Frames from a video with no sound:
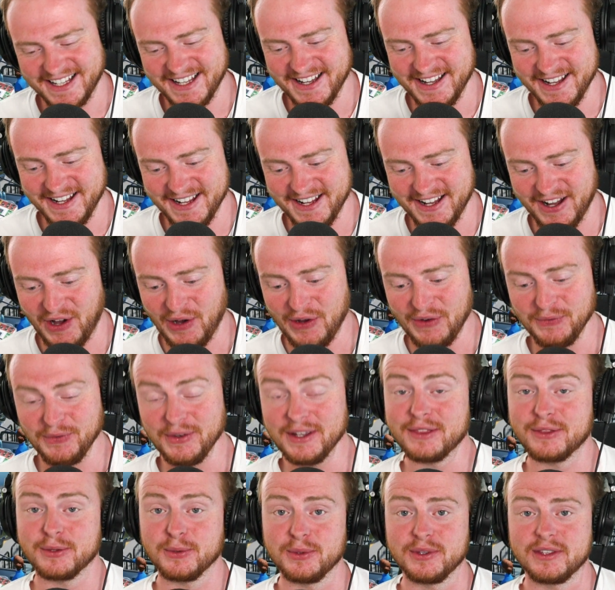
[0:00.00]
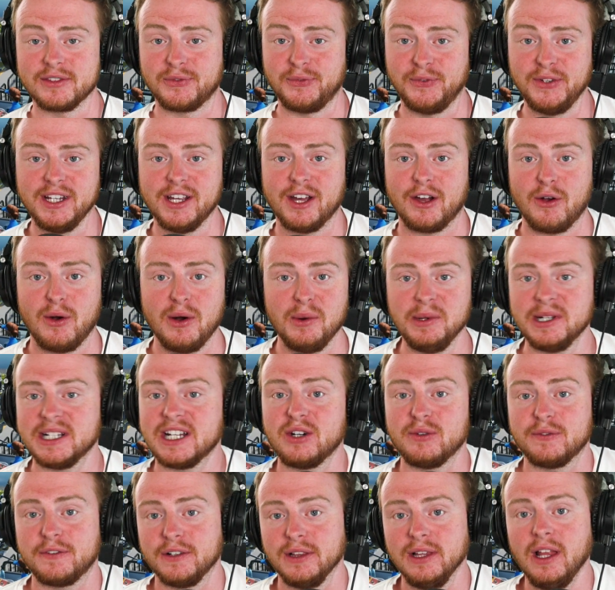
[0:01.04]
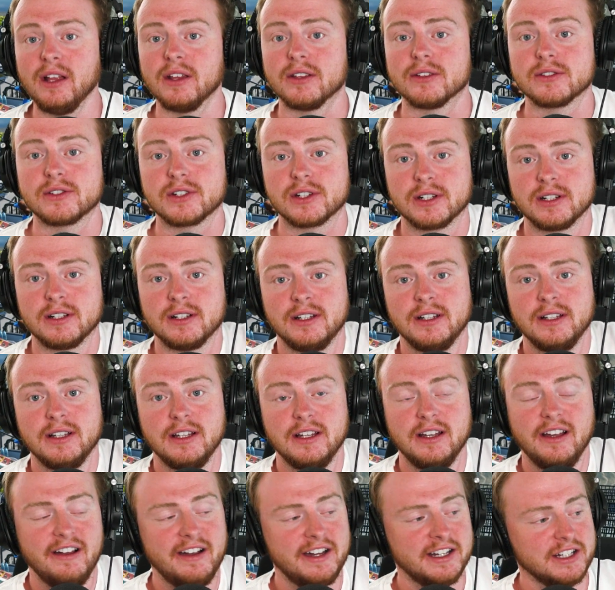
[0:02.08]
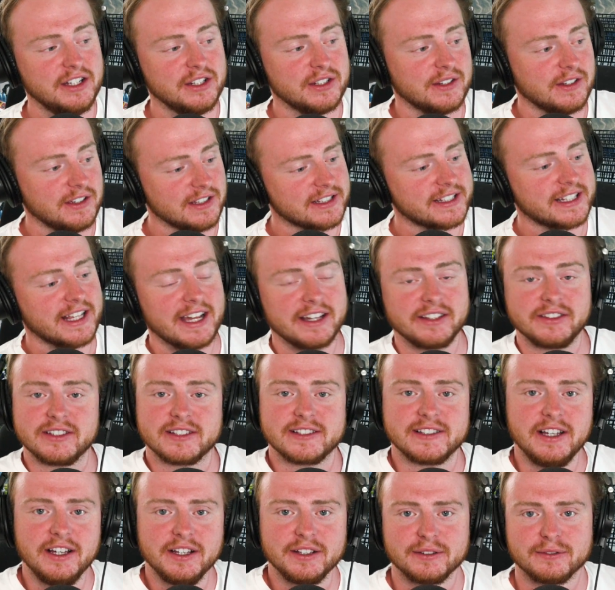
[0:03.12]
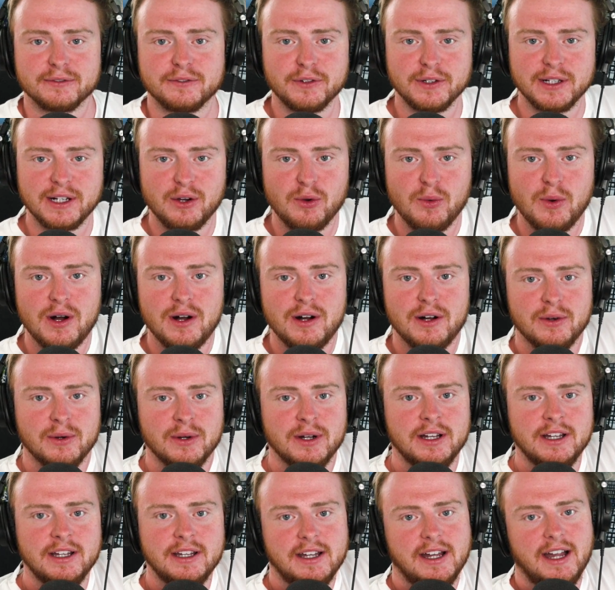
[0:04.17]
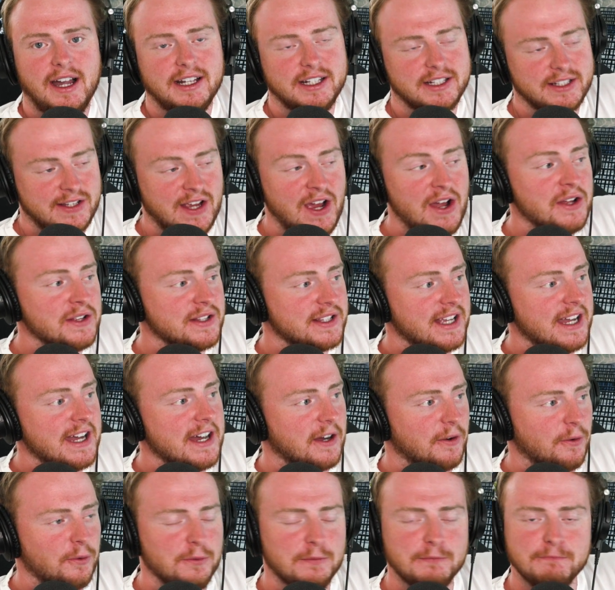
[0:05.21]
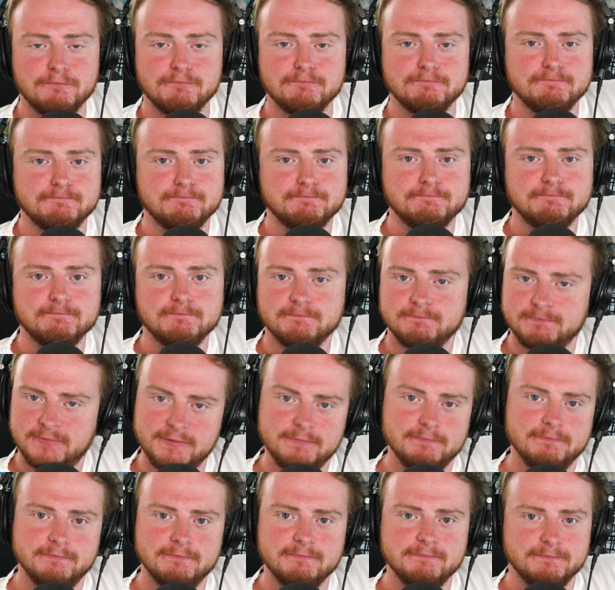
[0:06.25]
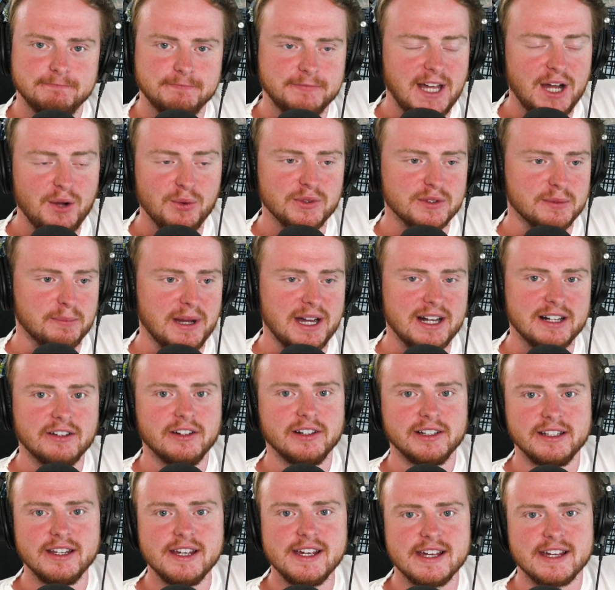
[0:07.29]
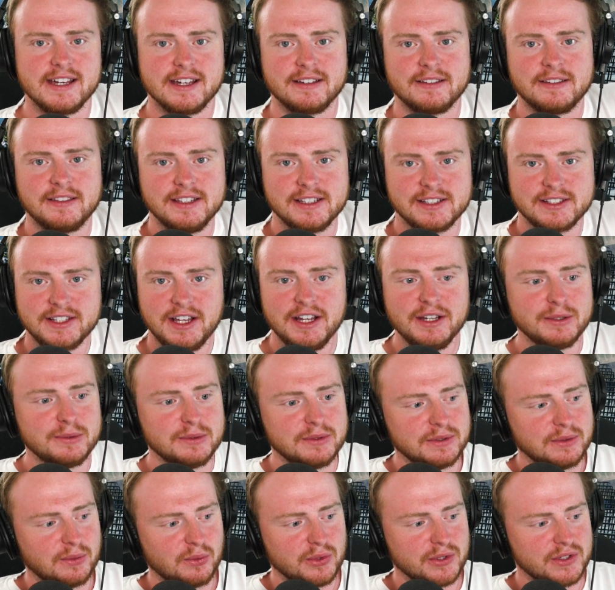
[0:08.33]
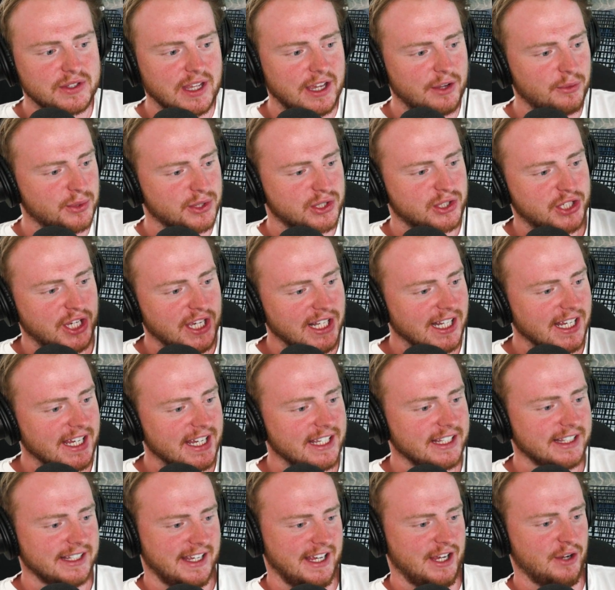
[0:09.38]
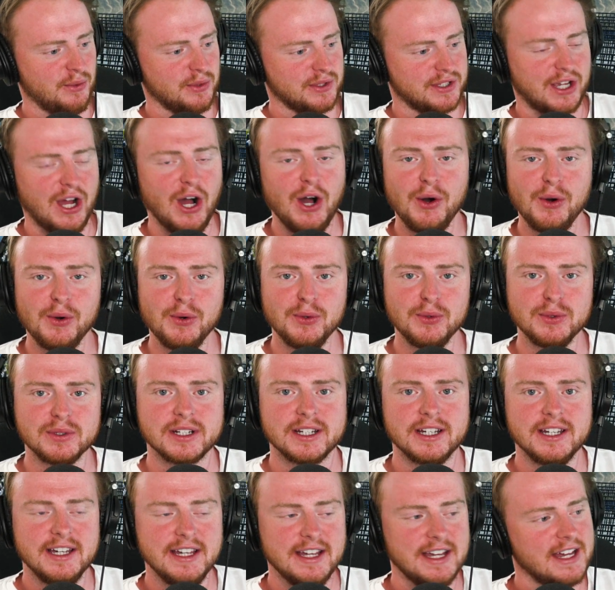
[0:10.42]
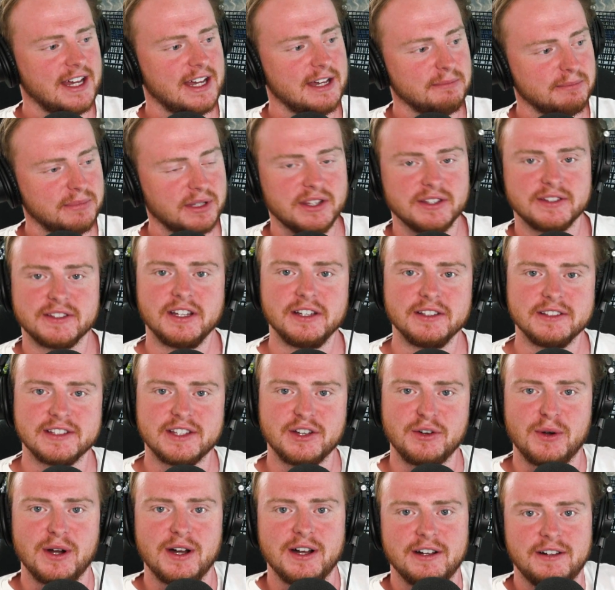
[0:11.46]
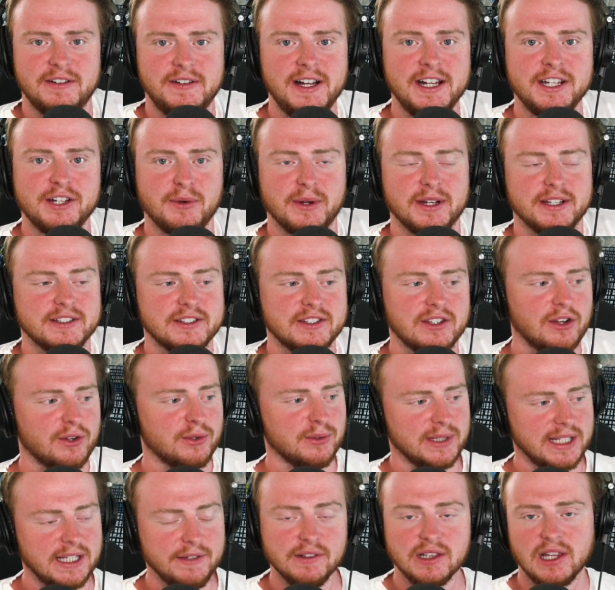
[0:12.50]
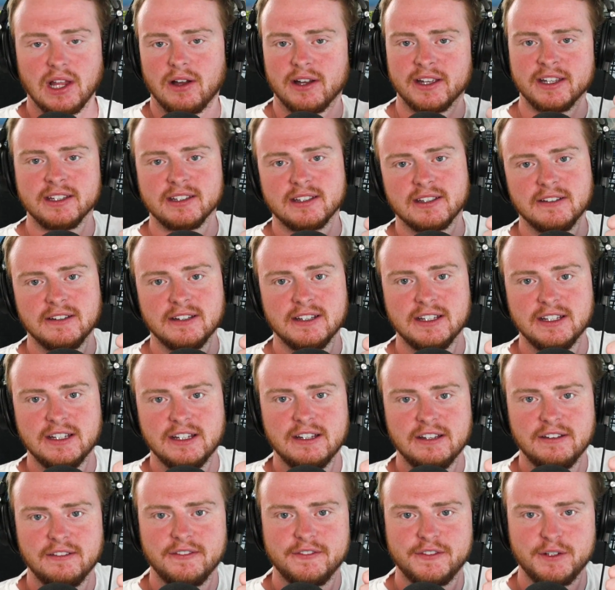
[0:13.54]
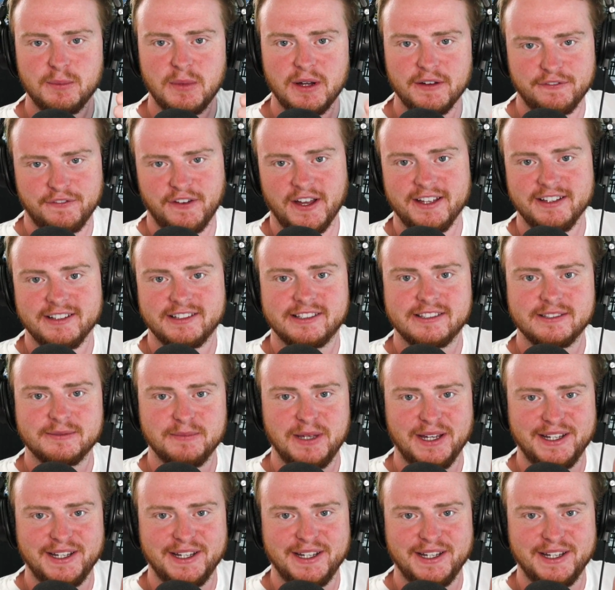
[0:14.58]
Halfway through this video, I went out for lunch. And I sat in the sun for a little while. And it turns out, that was a bad idea. The sun was, it was chilly, it was cold, but the sun still hurt. Anyway, so leave a like for my face